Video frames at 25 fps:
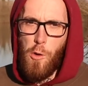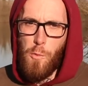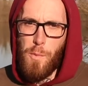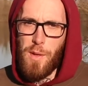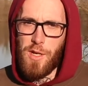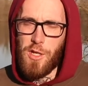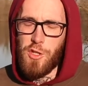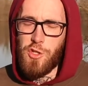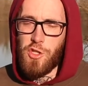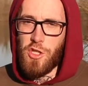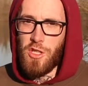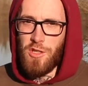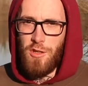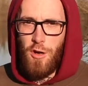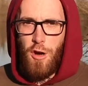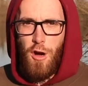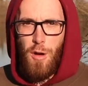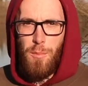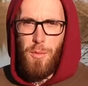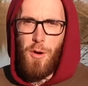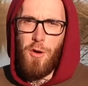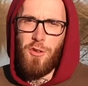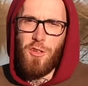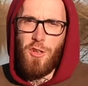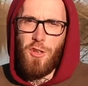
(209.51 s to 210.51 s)
because you can hop
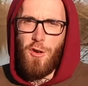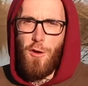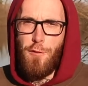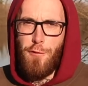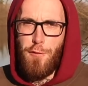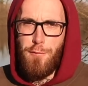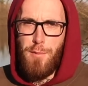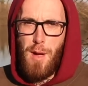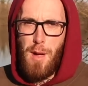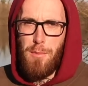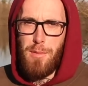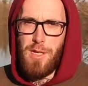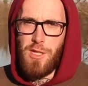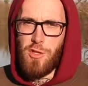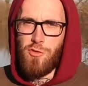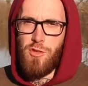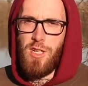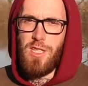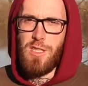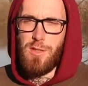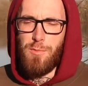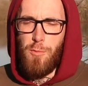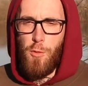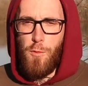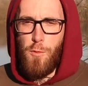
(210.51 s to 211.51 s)
on and off of public
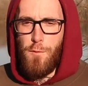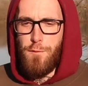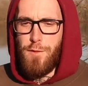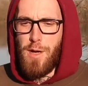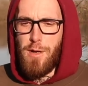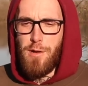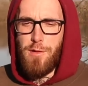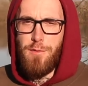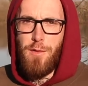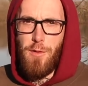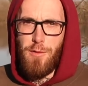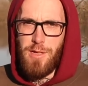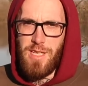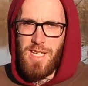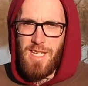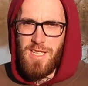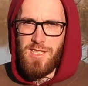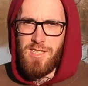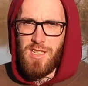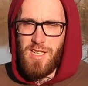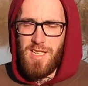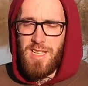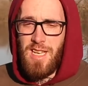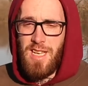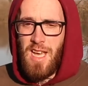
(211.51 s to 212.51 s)
transport very, very
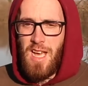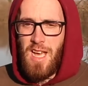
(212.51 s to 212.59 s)
easily,